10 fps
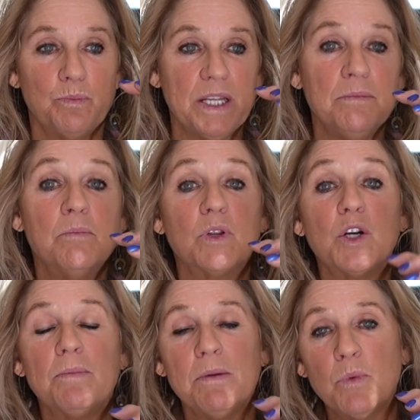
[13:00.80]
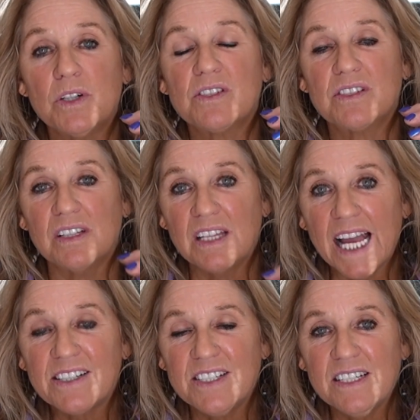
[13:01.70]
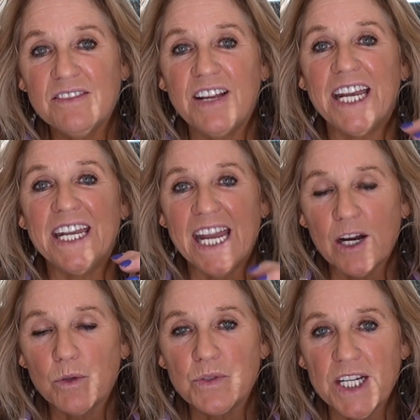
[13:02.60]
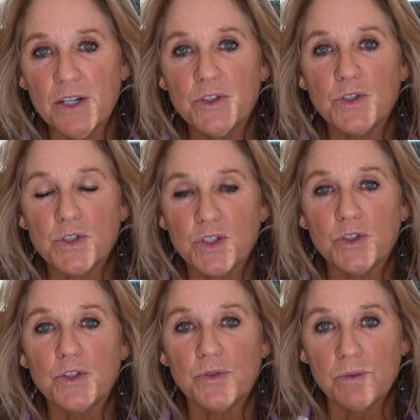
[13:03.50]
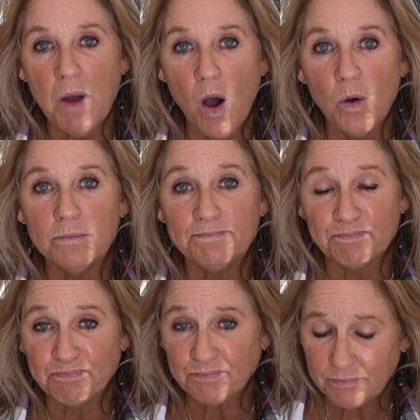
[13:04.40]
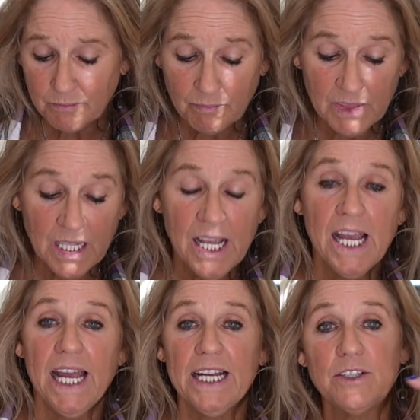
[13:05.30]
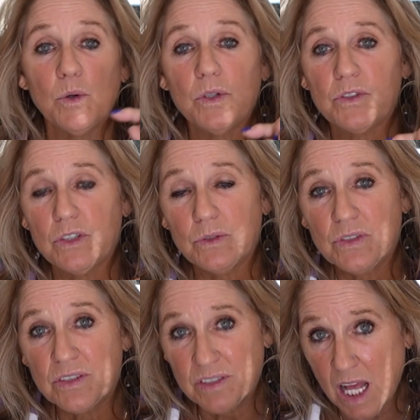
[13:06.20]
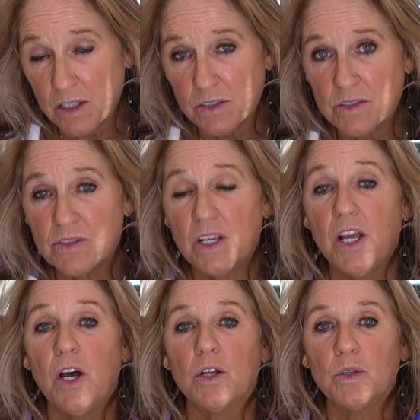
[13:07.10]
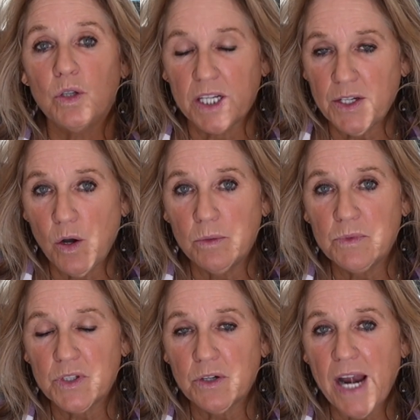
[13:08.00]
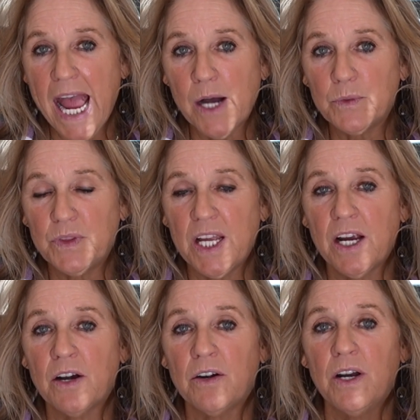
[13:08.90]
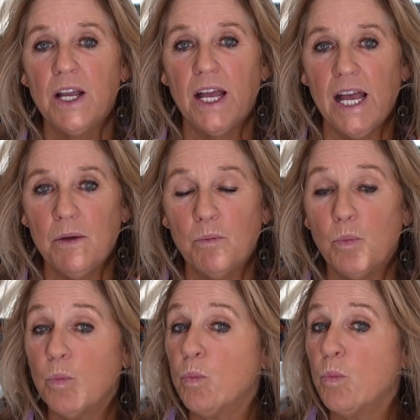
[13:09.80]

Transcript: be a little bit more selective and narrow down your search from home. And also sellers, look at homes that are out there and